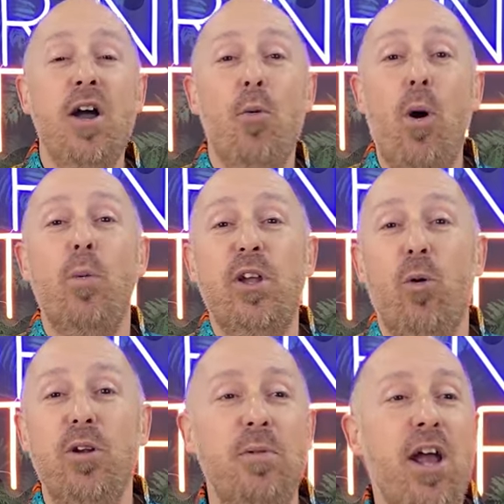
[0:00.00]
what are we
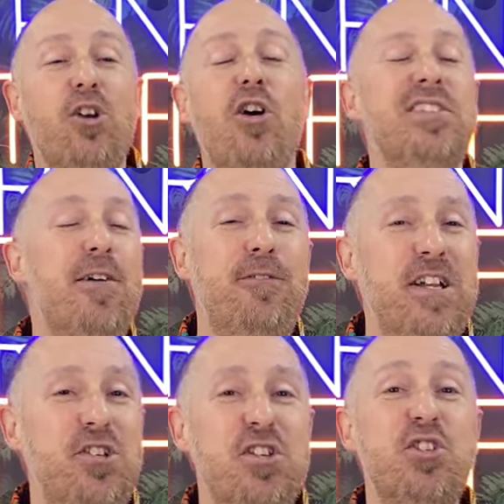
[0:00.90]
calling them? Cocktail
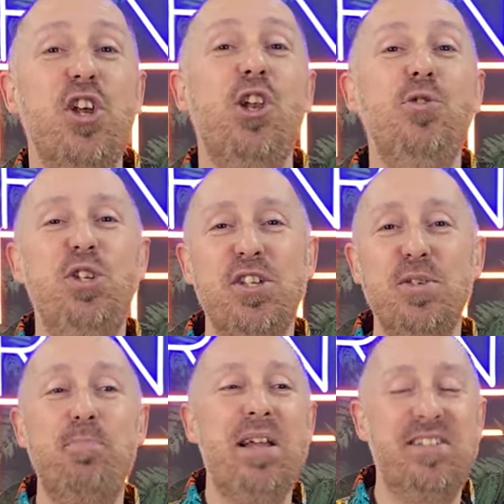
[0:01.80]
finishes, solutions,
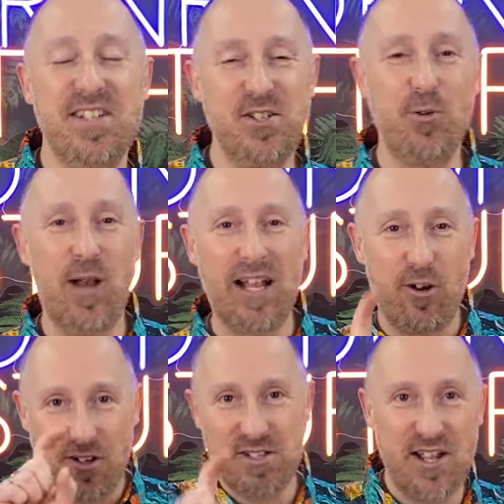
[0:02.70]
bitters, all that
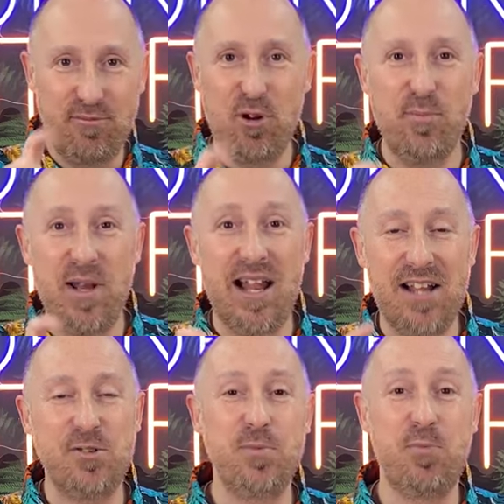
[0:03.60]
kind of stuff. Put them in
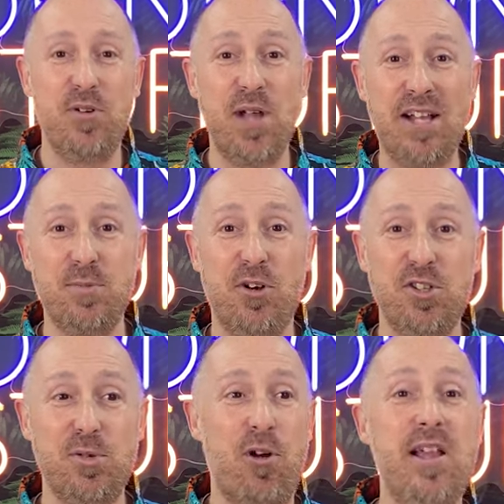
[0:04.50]
an atomizer
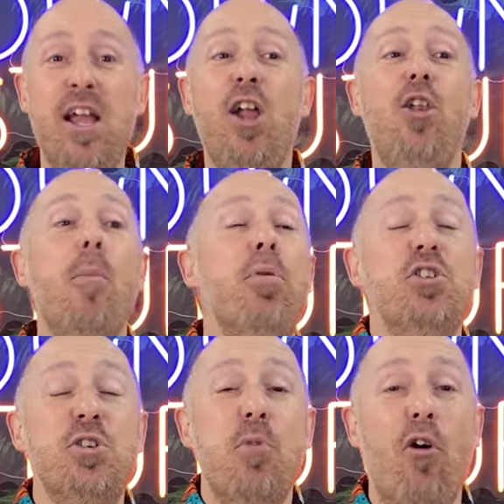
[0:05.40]
spray. Like
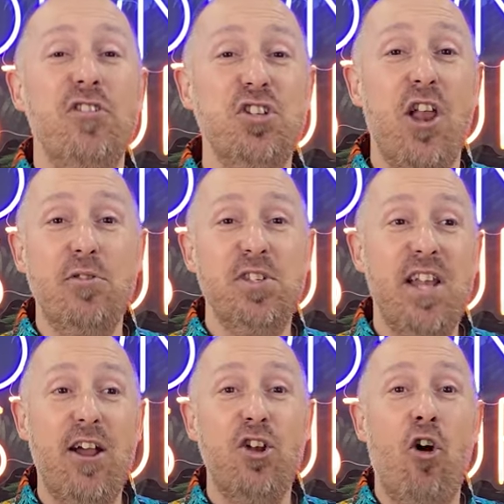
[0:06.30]
put some orange notes in
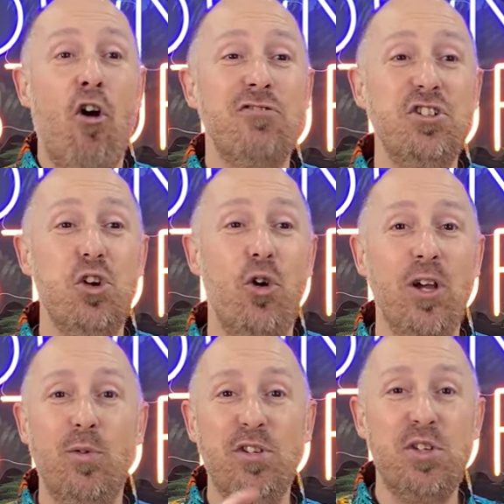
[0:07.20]
there, not orange
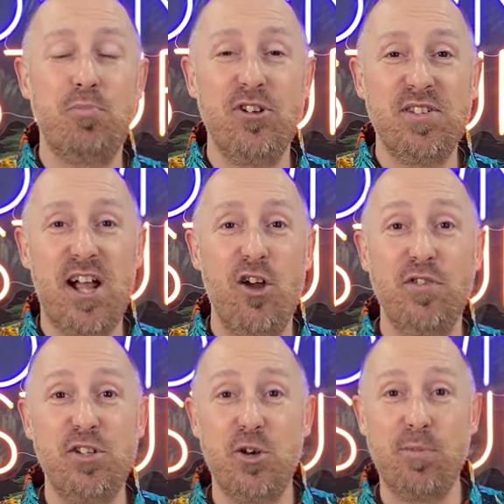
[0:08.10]
oil, and spritz that over
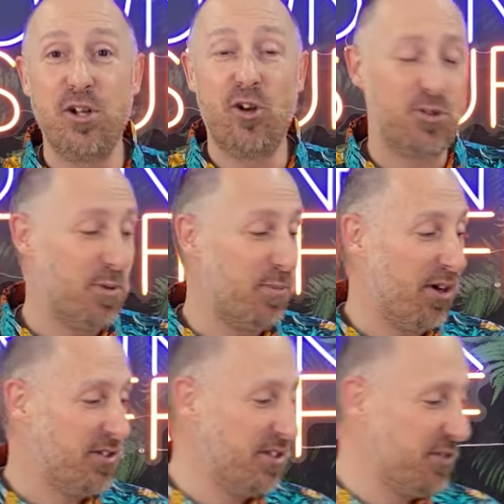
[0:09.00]
the top of your
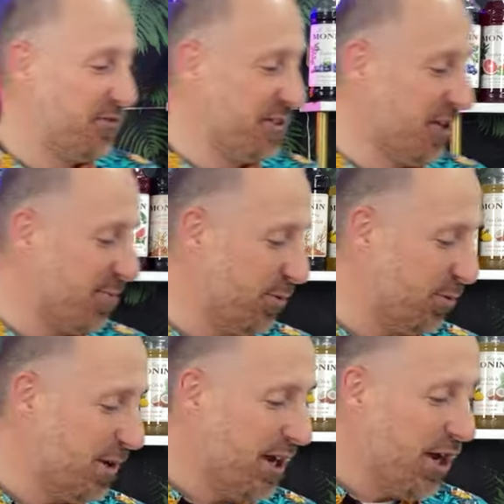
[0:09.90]
cosmopolitans, for example.